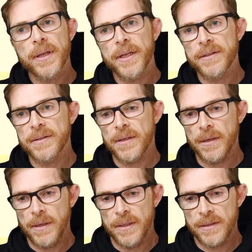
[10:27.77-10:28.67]
It's
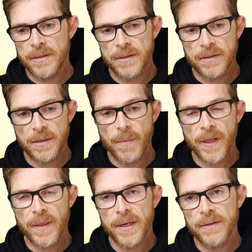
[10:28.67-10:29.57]

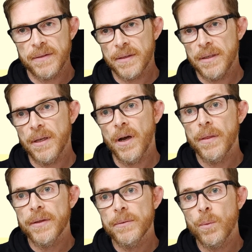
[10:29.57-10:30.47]
something that is
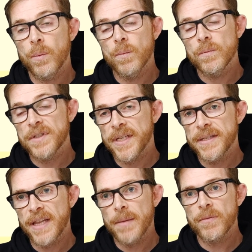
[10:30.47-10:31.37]
on the
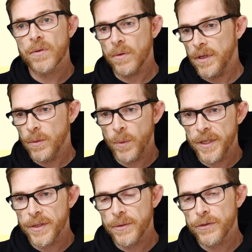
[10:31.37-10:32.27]
system. So in
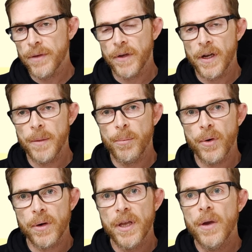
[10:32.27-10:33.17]
Windows you have a
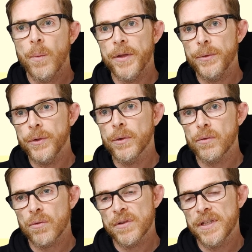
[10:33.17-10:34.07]
clipboard. When you do
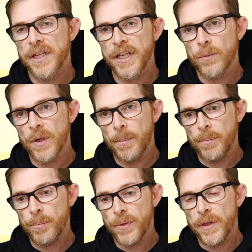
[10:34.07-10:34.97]
Control C, it will
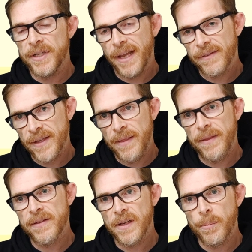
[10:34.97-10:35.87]
put the text in
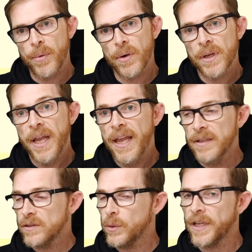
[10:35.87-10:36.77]
this clipboard,
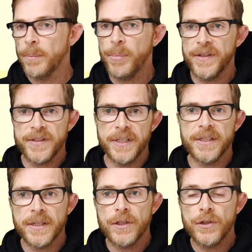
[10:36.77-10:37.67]
and so you can paste
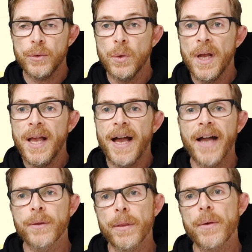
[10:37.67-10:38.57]
it to
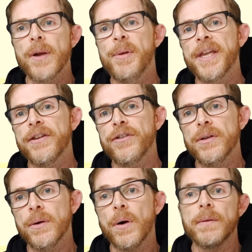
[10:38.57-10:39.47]
another
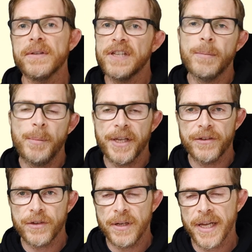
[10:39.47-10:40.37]
application or the same
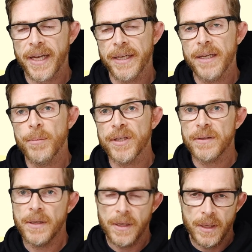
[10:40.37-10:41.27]
application like I did, but
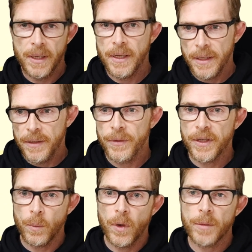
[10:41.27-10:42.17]
you
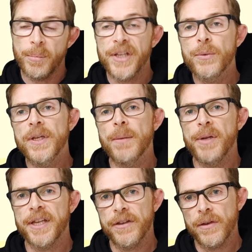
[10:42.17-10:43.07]
can work between
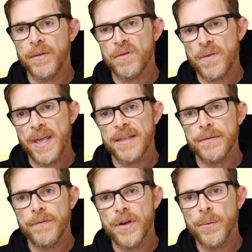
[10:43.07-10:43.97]
applications.
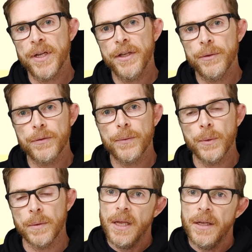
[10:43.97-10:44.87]
That's very
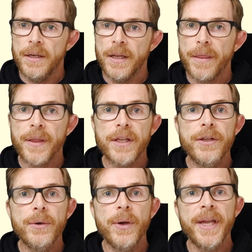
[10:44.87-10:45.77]
useful. Nothing
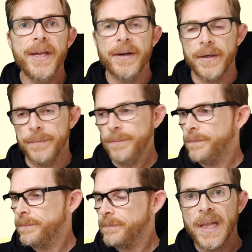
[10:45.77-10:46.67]
new here.
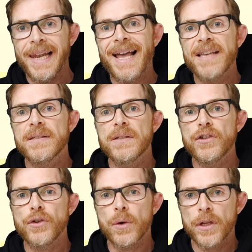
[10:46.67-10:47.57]
Last
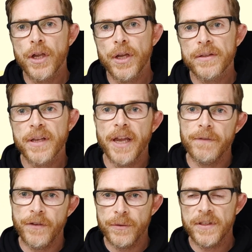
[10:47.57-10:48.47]
shortcut,
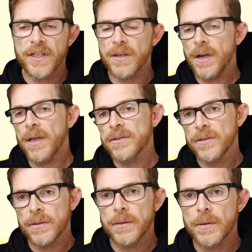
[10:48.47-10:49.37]
I've used it a
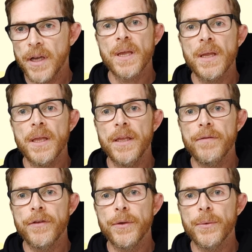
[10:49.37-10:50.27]
lot.
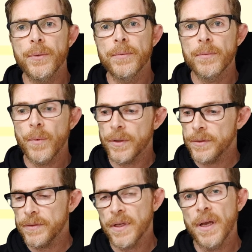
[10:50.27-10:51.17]
If you want
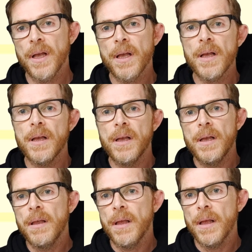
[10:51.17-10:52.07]
to say, oh
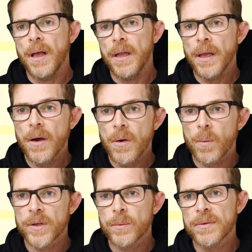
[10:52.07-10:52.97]
no,
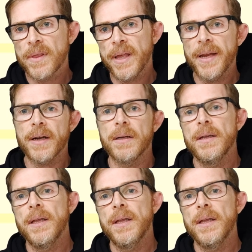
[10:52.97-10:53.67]
what was there?